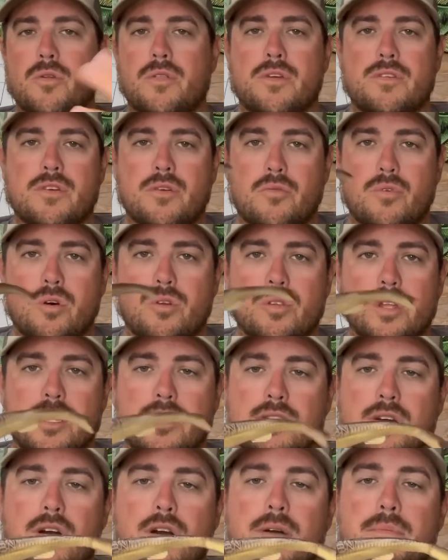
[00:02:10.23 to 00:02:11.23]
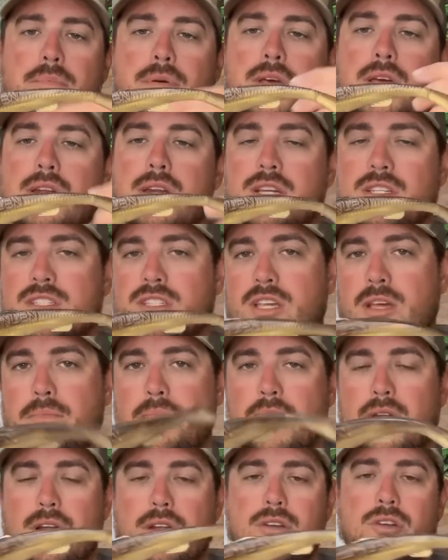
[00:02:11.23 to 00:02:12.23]
this at rolling tarpon. I skip
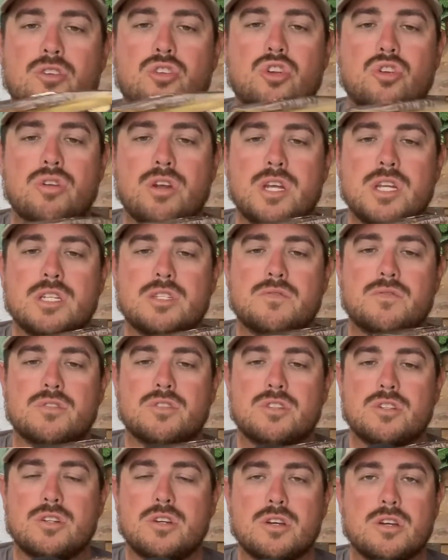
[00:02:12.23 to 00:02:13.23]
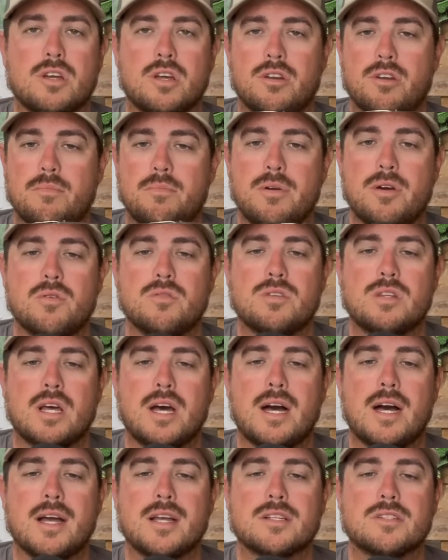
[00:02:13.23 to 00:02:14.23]
it under trees for snook, under boat
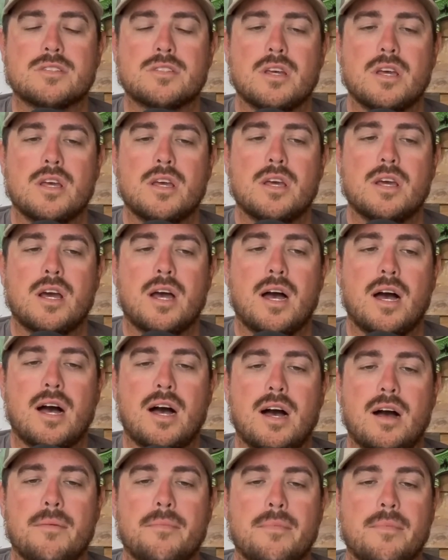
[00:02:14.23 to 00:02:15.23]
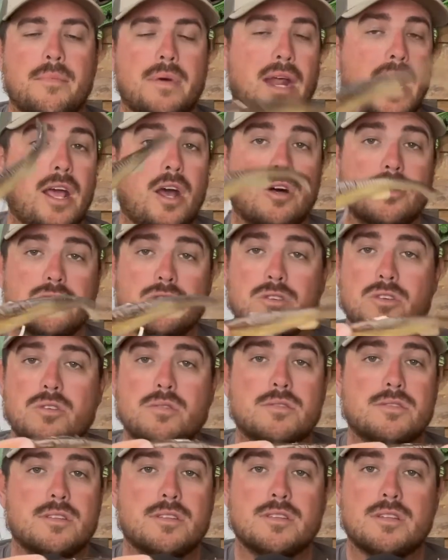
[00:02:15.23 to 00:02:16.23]
docks. But I also
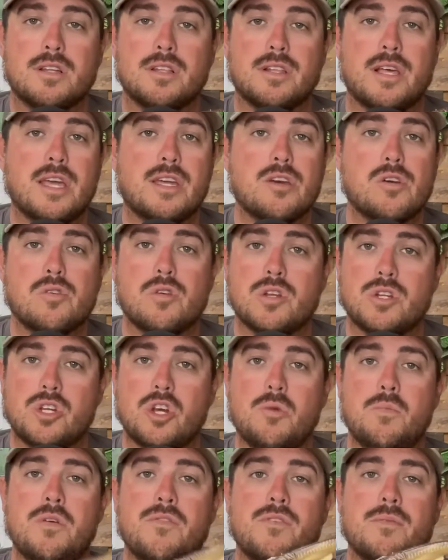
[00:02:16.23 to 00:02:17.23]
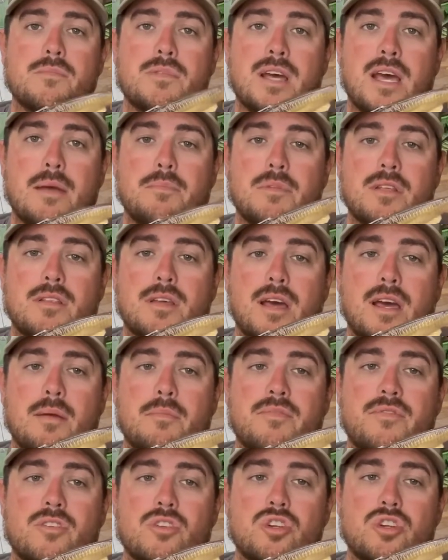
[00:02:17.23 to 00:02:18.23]
use this on Lake Okeechobee from time to
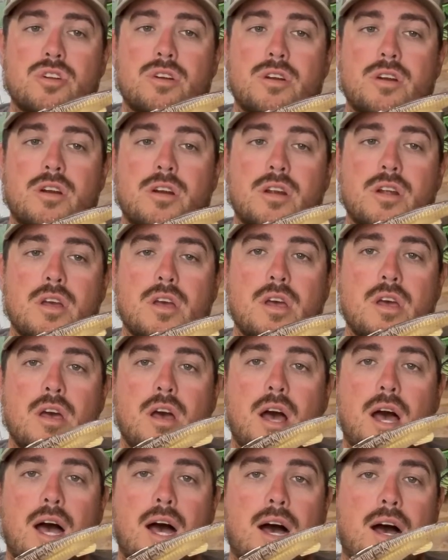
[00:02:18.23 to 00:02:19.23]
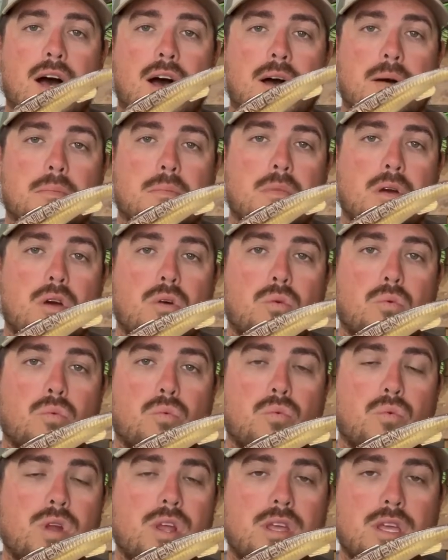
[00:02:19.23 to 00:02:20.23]
time for sure. Kind
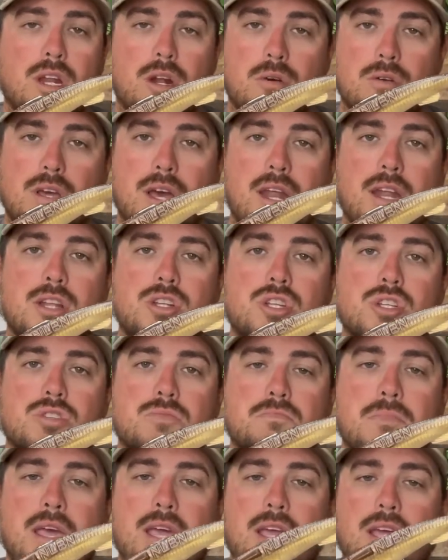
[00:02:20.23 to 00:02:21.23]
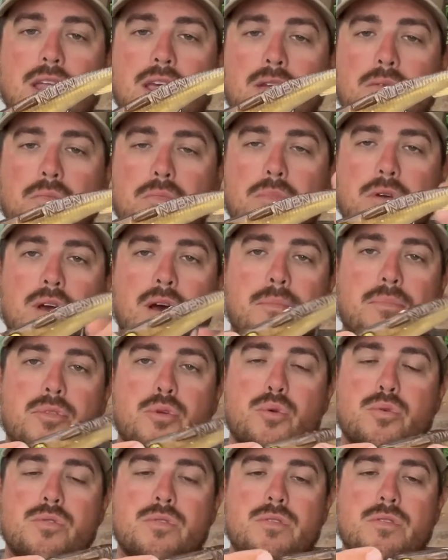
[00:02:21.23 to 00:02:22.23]
of just making it come
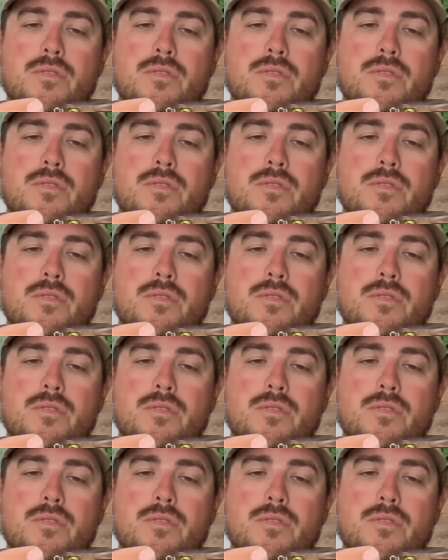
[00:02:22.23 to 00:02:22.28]
through